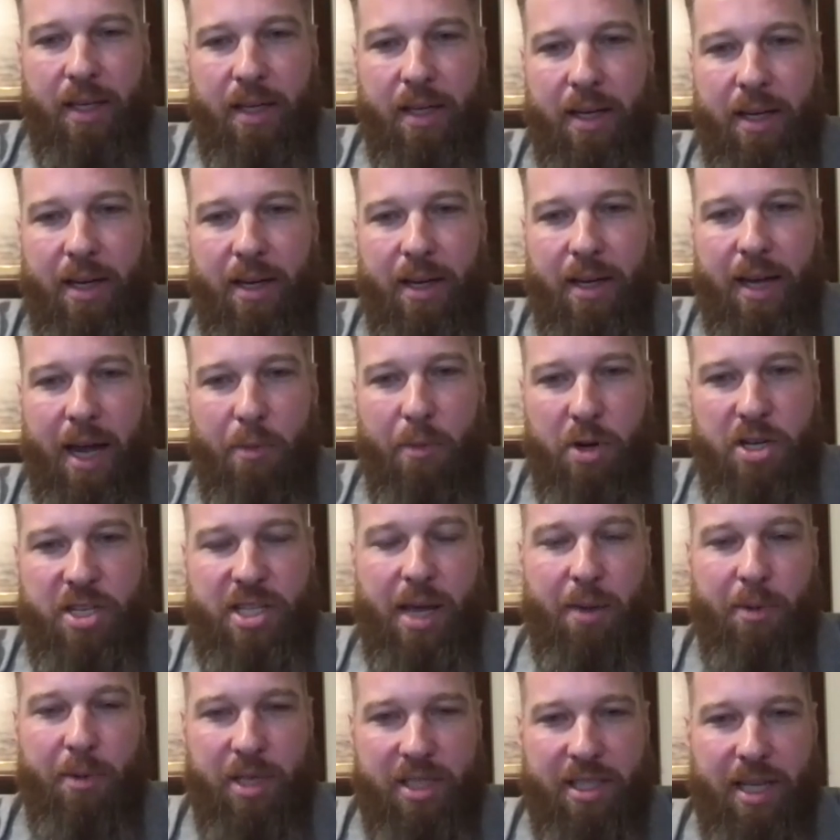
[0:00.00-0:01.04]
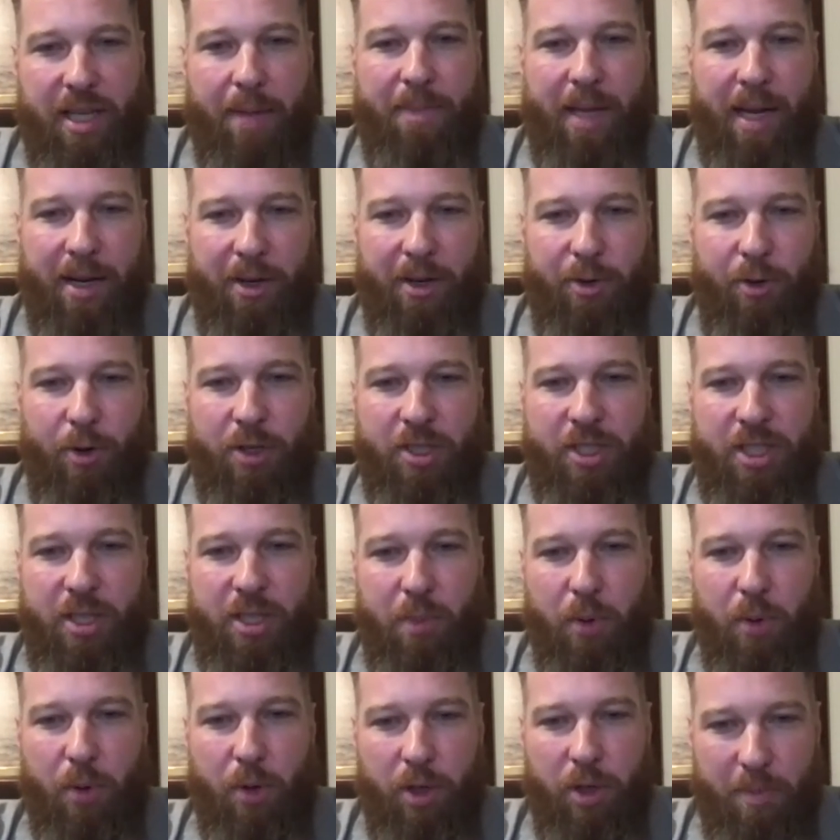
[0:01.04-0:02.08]
I wish they would stop that across the
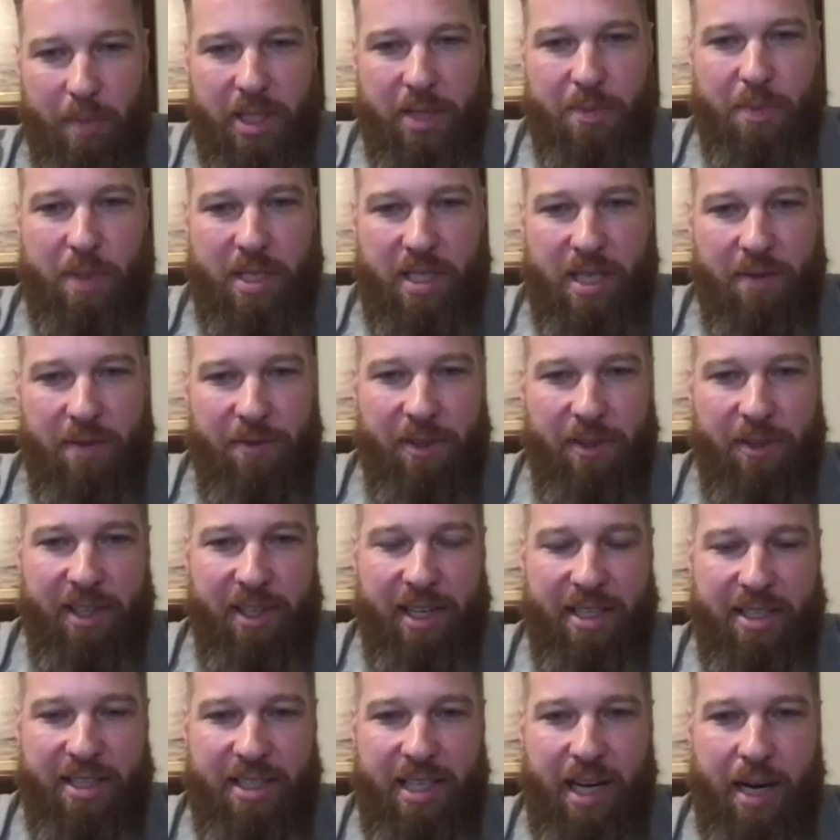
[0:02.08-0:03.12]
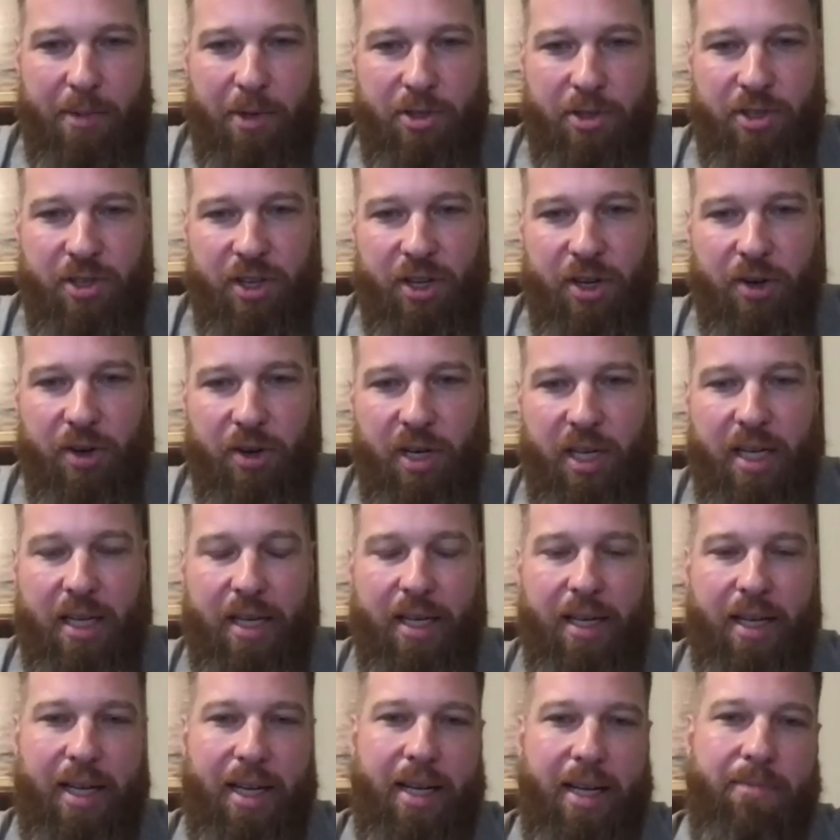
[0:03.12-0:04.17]
board, but specifically in cybersecurity,